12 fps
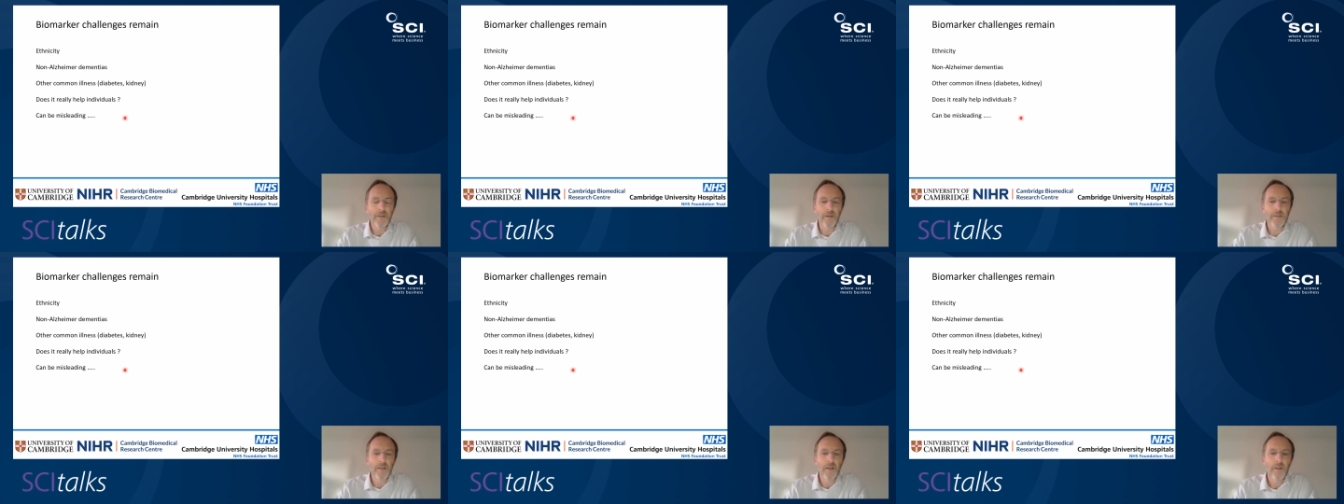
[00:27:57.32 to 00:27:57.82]
You
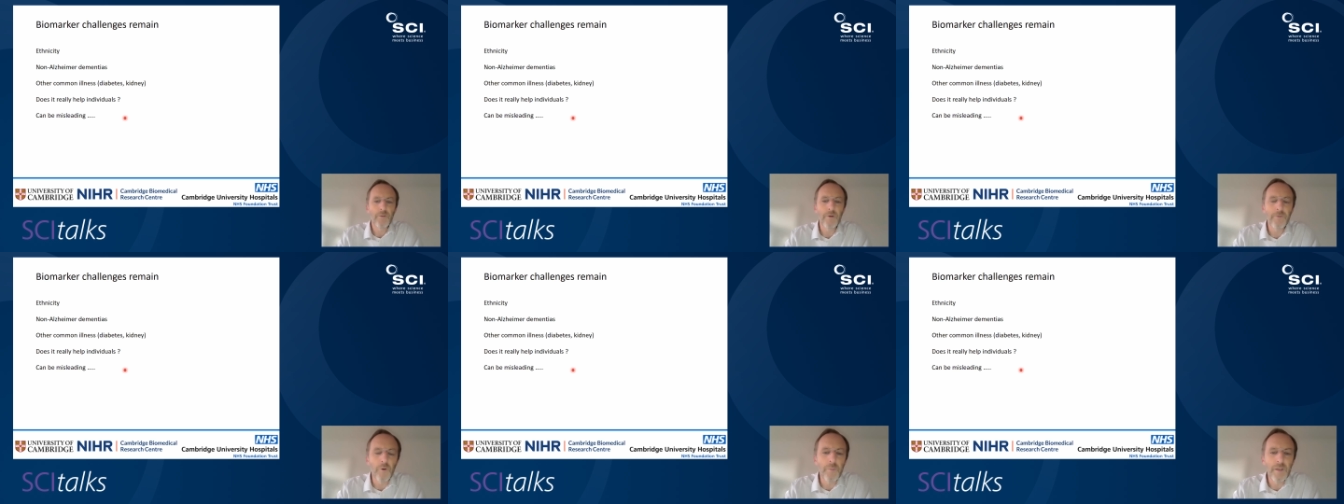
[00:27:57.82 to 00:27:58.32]
know, 3
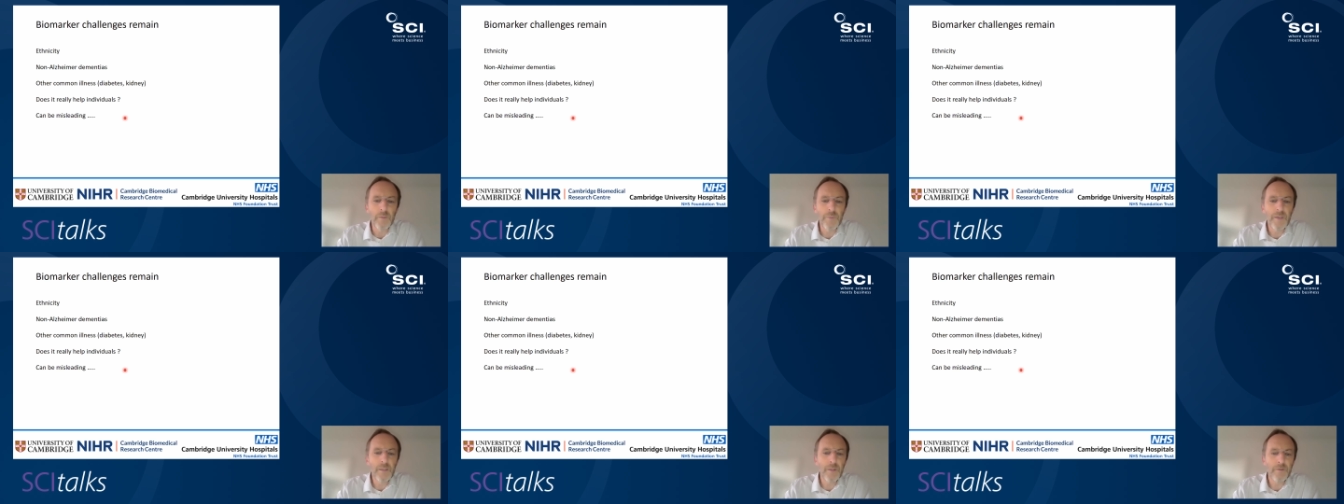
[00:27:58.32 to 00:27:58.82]
or 4 million
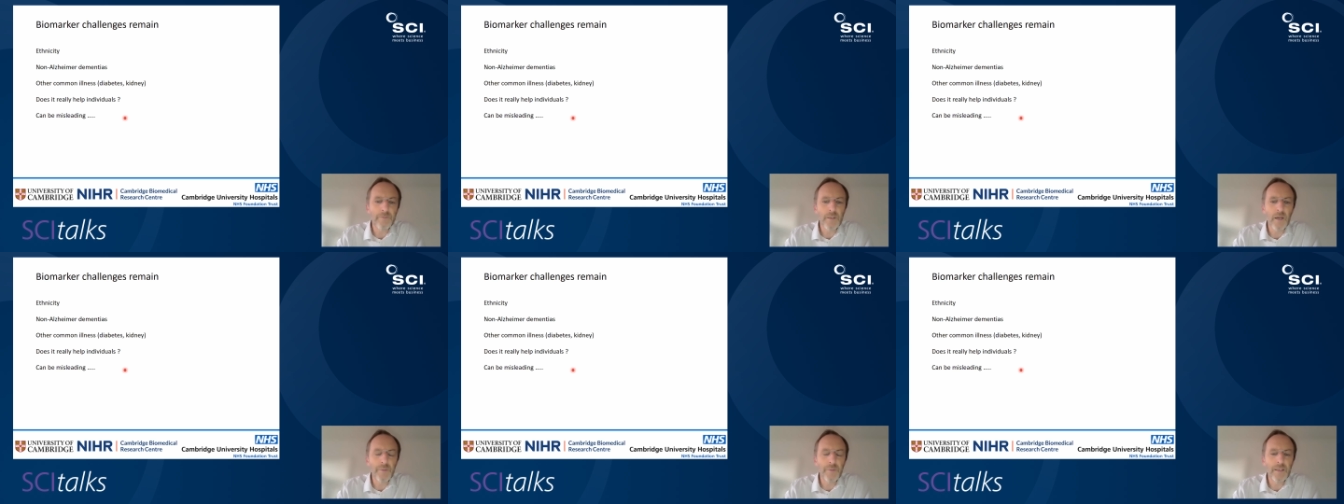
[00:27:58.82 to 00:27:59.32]
people have
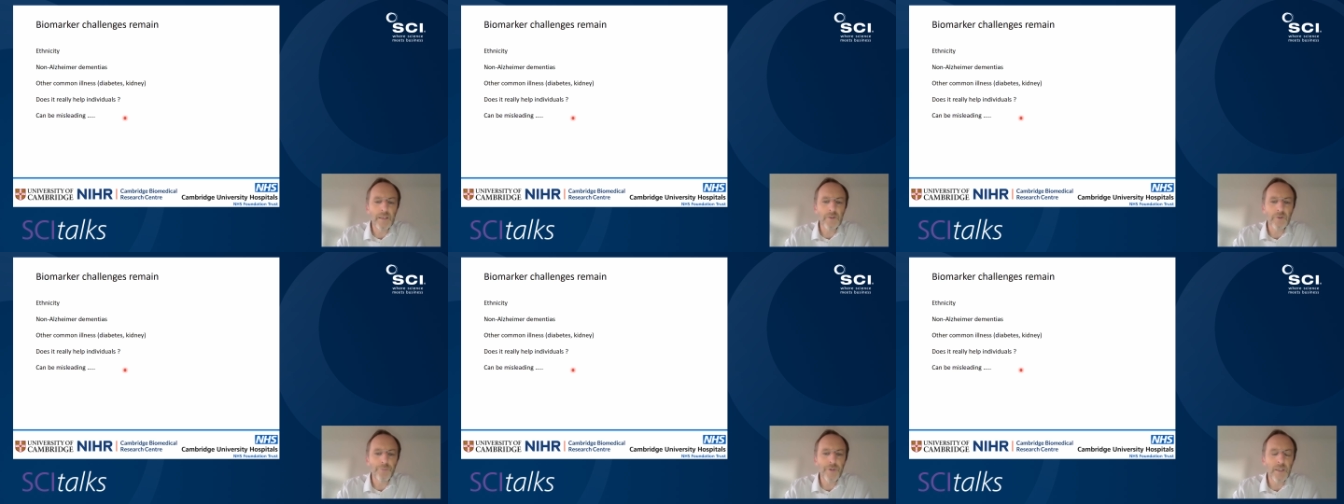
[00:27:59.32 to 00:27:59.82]
diabetes
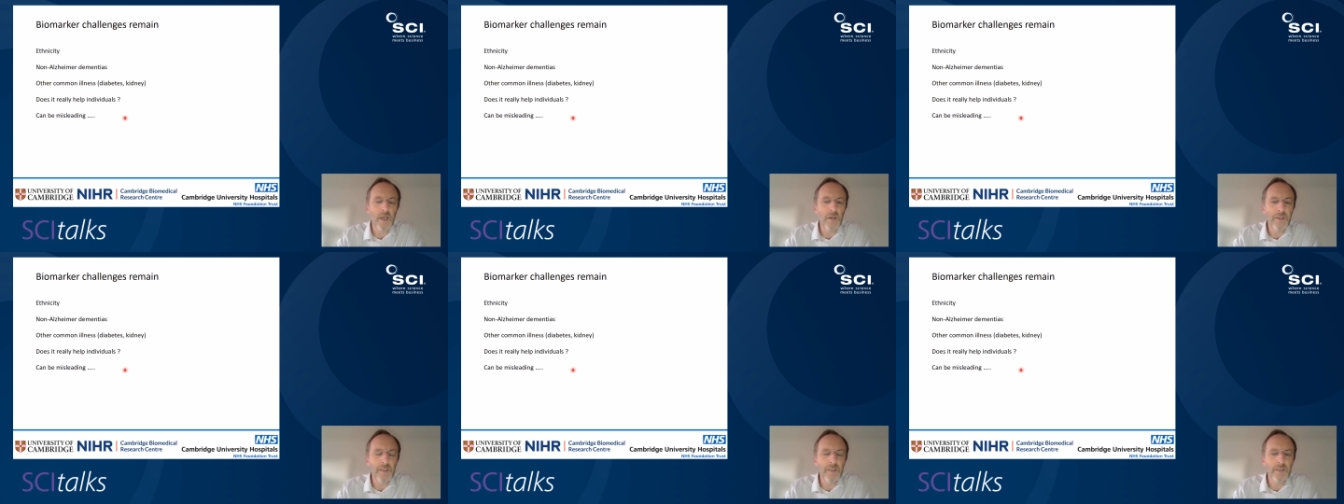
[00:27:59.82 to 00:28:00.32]
or
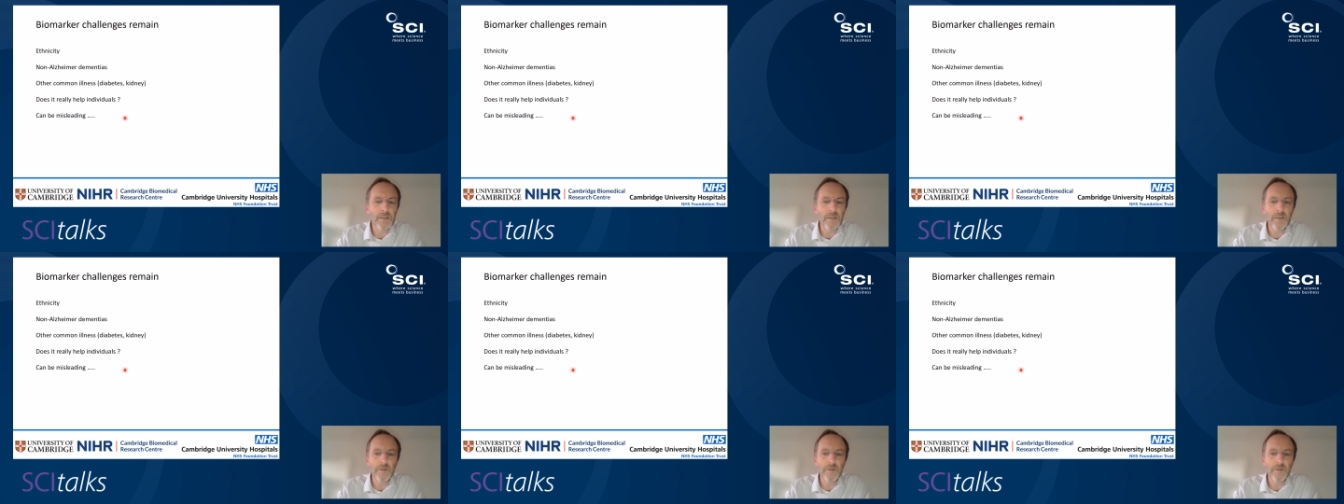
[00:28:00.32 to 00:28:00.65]
pre-diabetes in